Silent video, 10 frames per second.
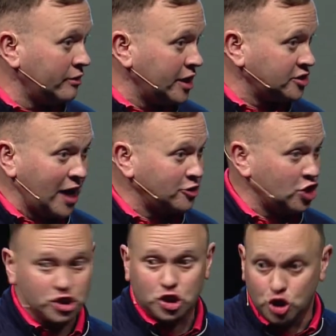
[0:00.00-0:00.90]
It's not
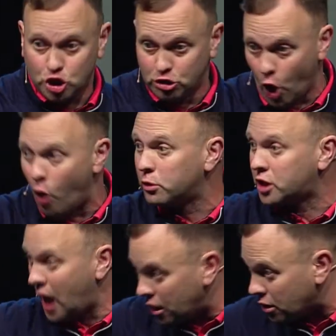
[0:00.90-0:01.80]
just gold
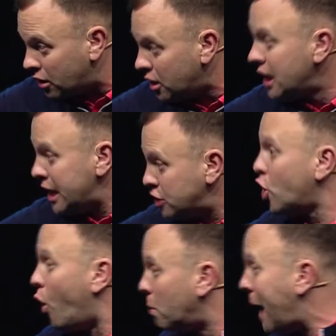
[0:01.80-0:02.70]
color, it's
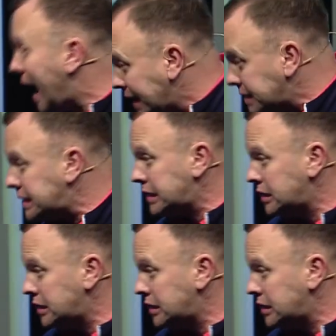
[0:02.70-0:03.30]
gold paint.